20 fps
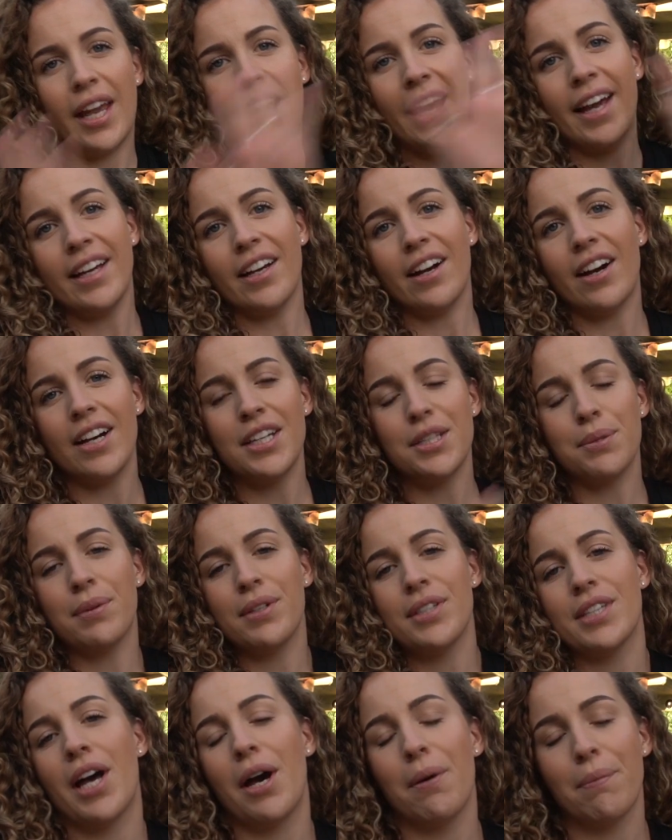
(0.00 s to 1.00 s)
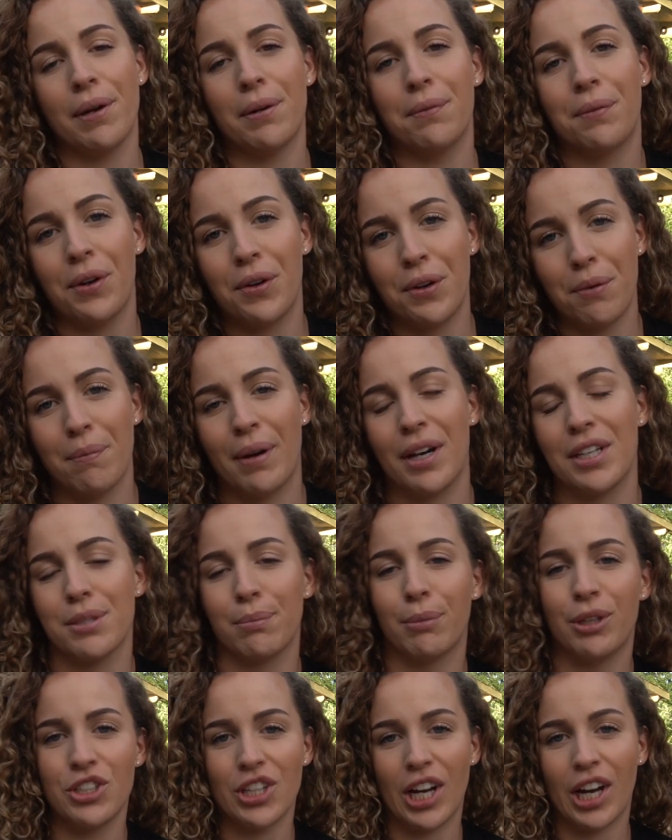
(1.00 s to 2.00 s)
Hey guys, what's up and welcome back
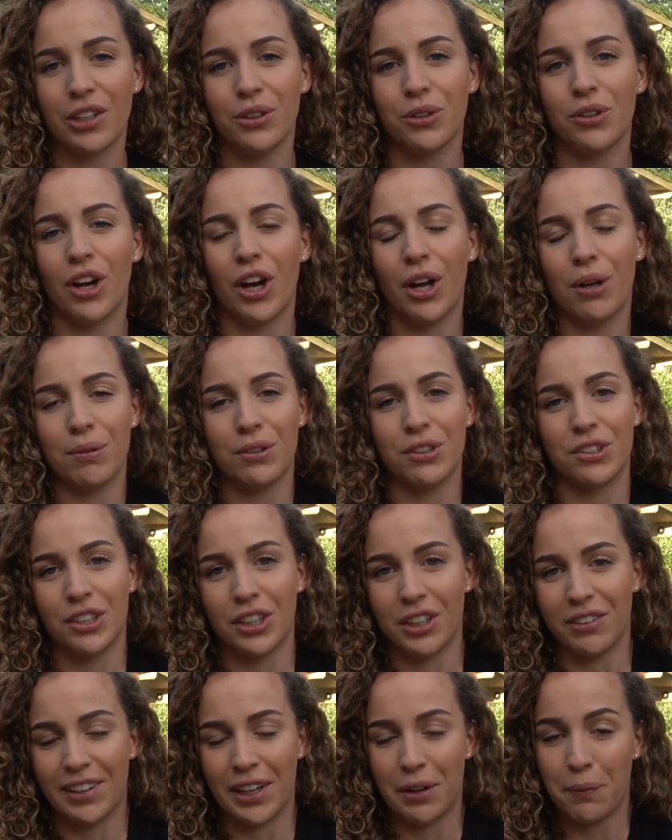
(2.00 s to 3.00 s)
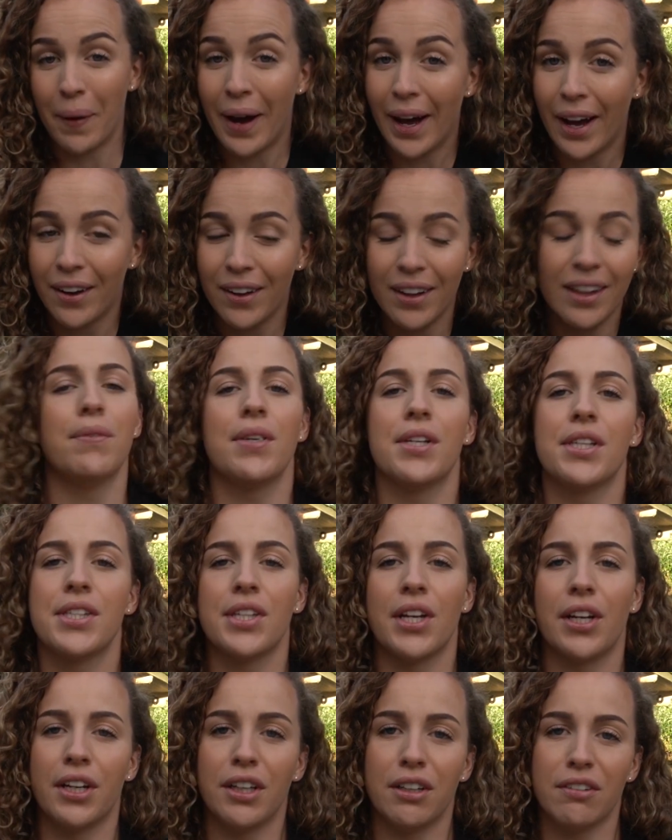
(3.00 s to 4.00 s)
to my channel. I hope you're doing really well.
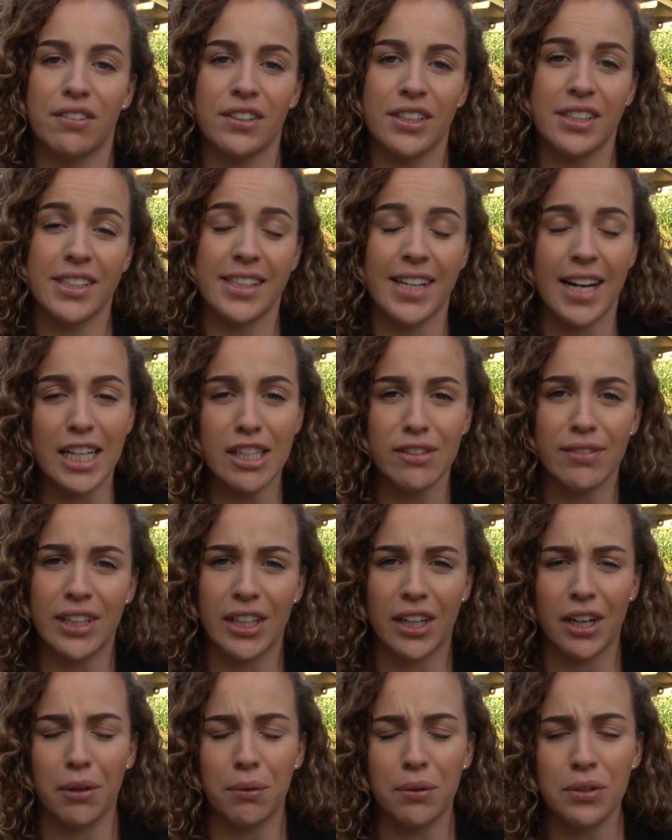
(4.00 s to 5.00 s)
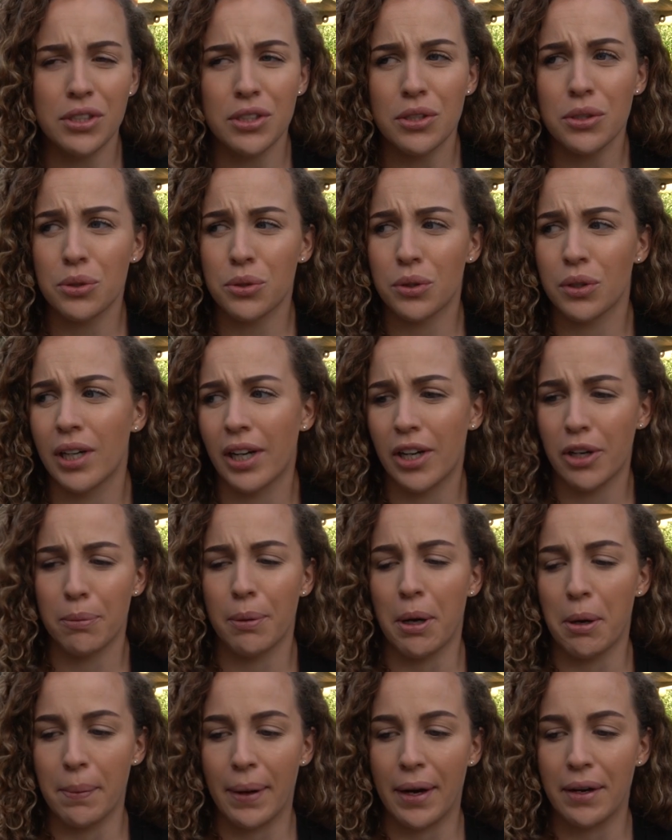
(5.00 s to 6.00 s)
So for today's video I wanted to talk a little
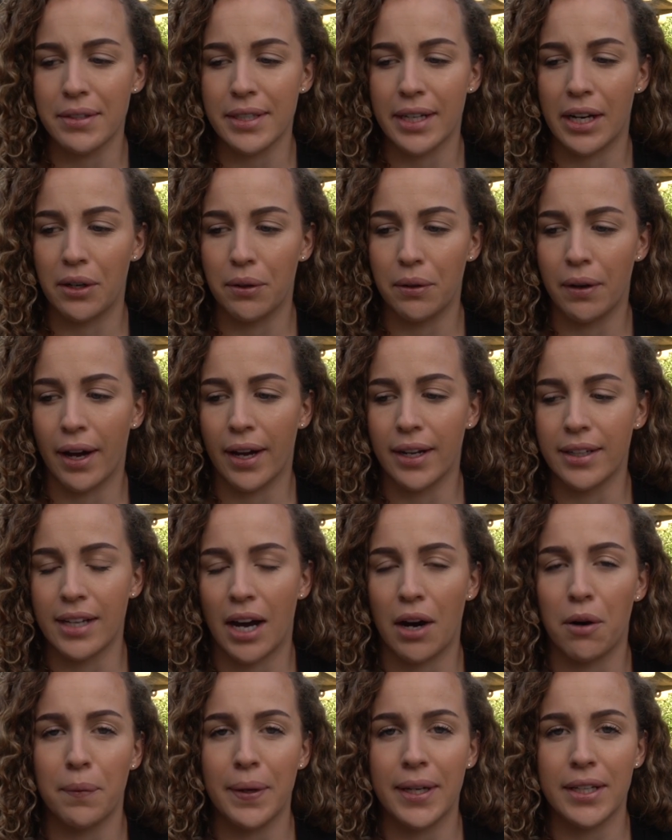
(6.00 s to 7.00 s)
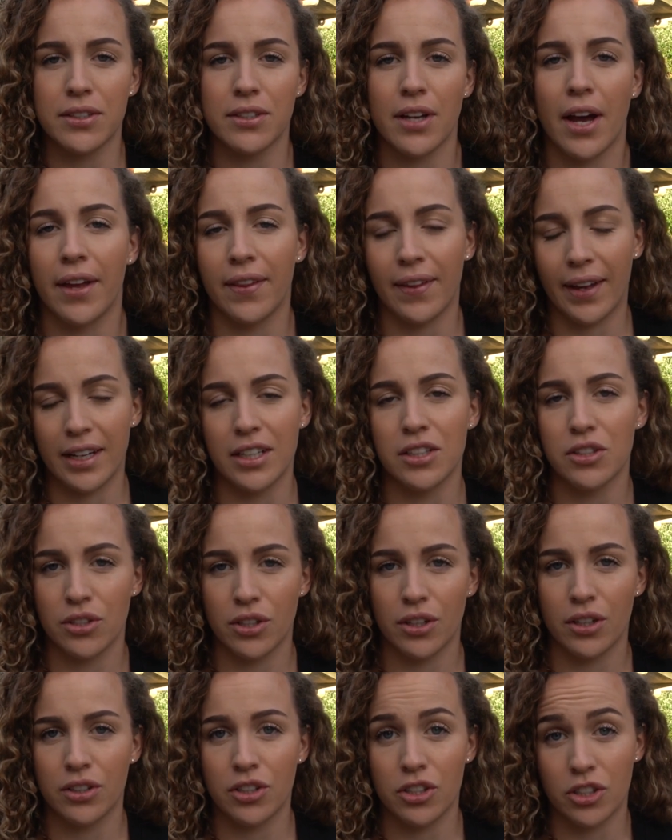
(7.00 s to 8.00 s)
bit about doubt and how we can turn that
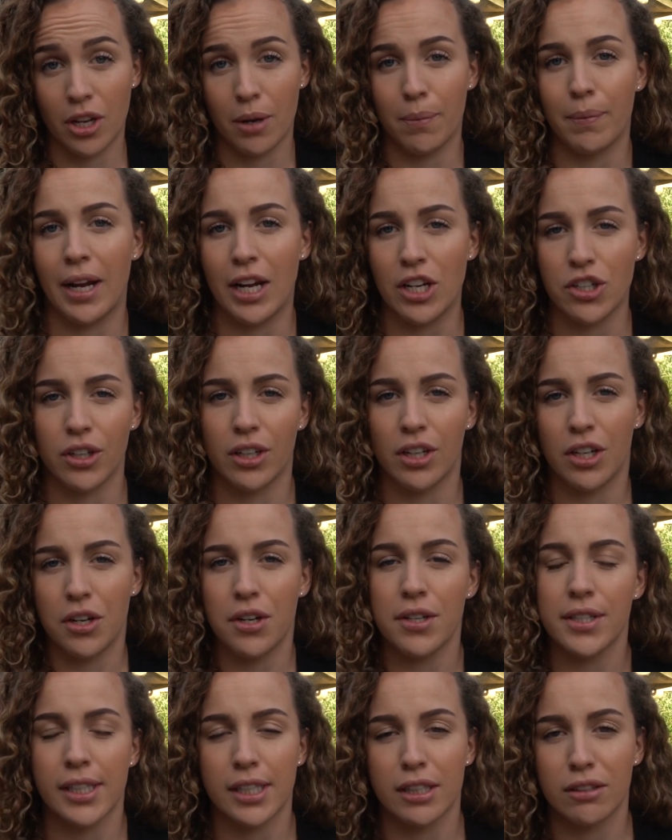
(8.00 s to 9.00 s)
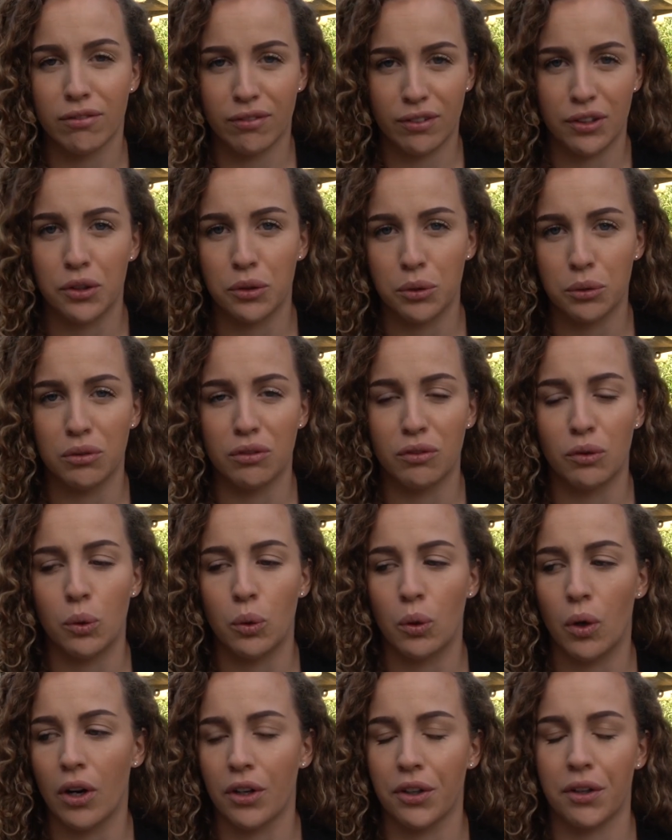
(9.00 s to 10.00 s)
into determination and use it as fuel
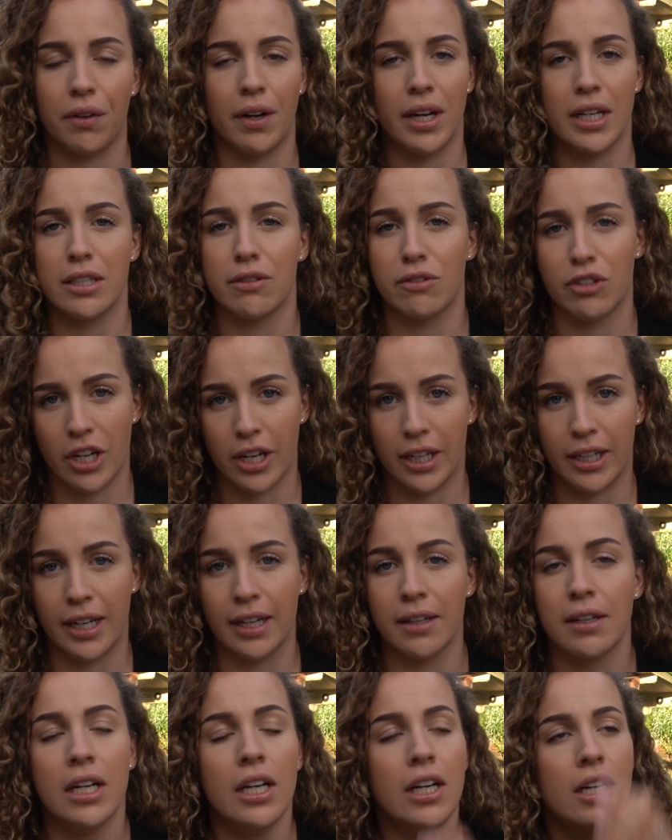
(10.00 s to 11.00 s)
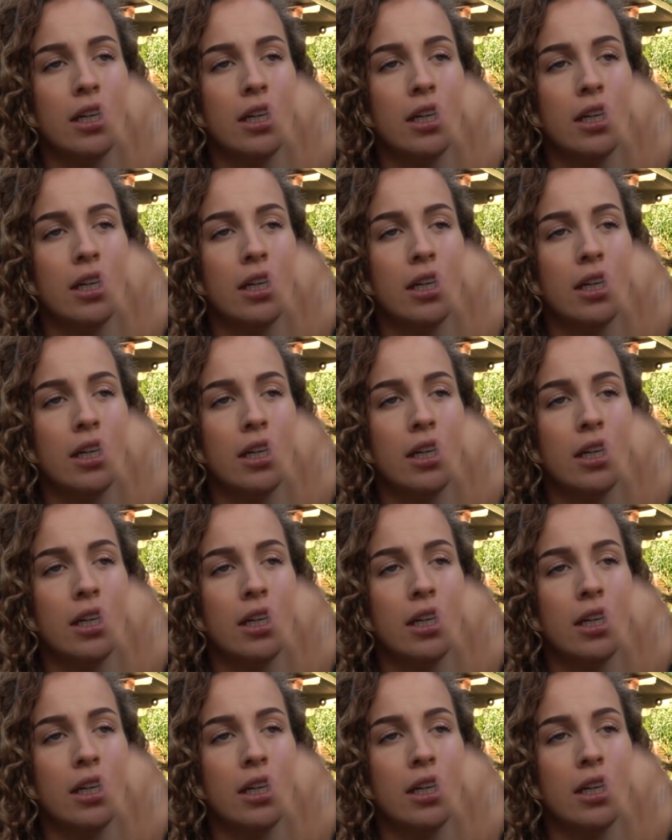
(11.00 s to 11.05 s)
for our creative journey.